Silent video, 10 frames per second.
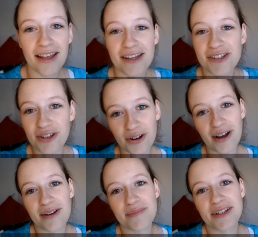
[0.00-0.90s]
So
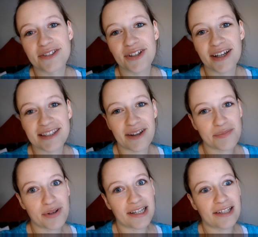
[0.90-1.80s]
I'm going to show you guys how to
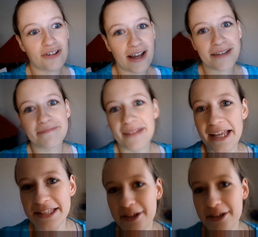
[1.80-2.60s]
put it in your eye. Let's